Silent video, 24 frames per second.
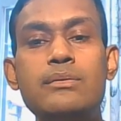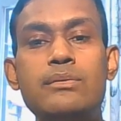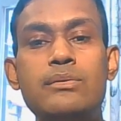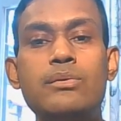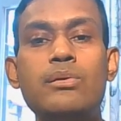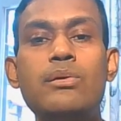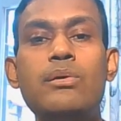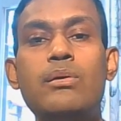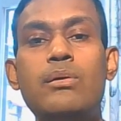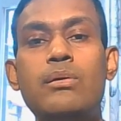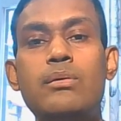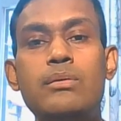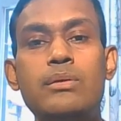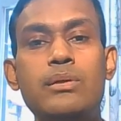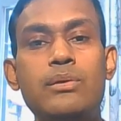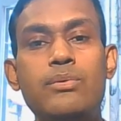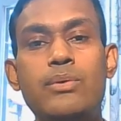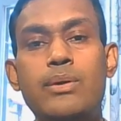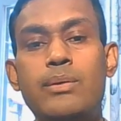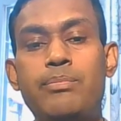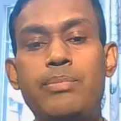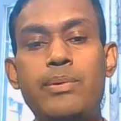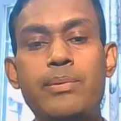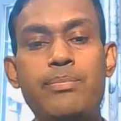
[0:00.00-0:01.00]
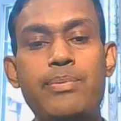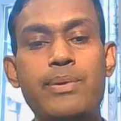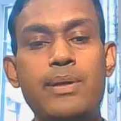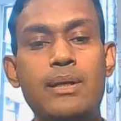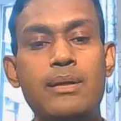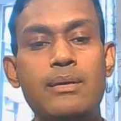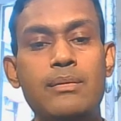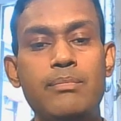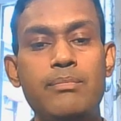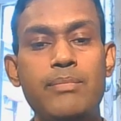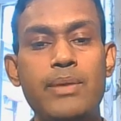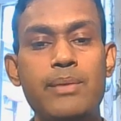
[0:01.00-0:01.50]
so you are
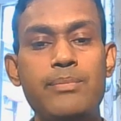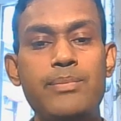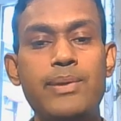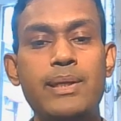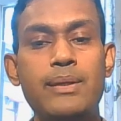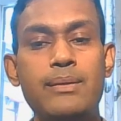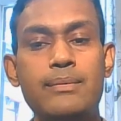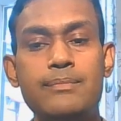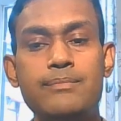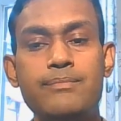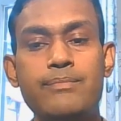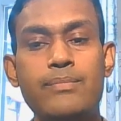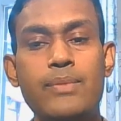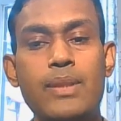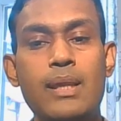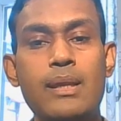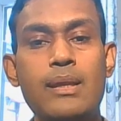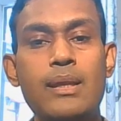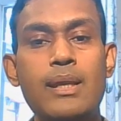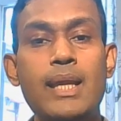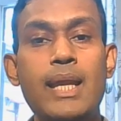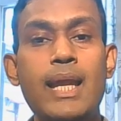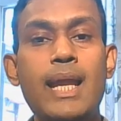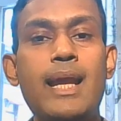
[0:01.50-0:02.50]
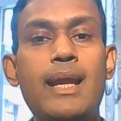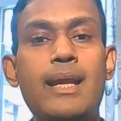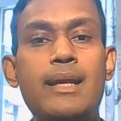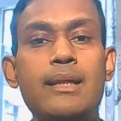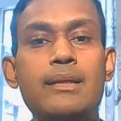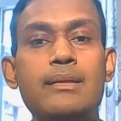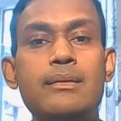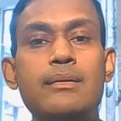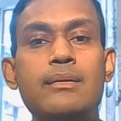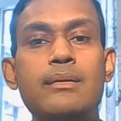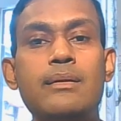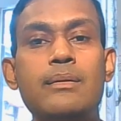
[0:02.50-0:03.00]
prepared maybe.
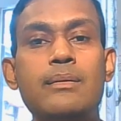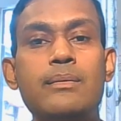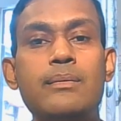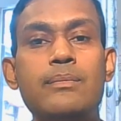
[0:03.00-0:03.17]
And